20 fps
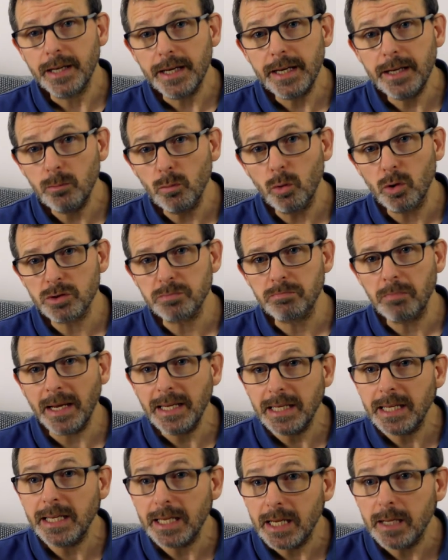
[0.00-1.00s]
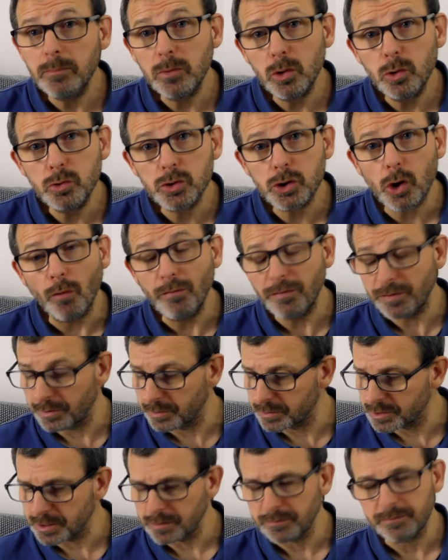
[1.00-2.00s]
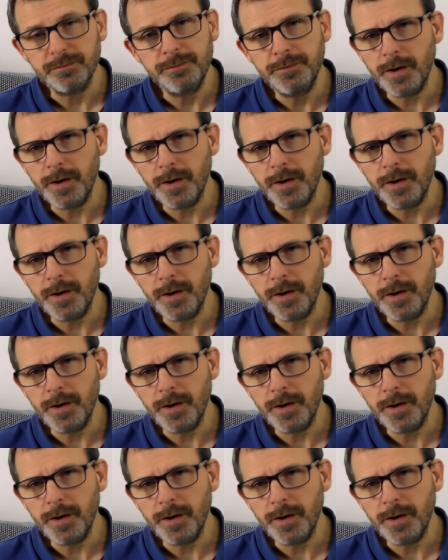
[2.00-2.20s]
it was making him lose confidence.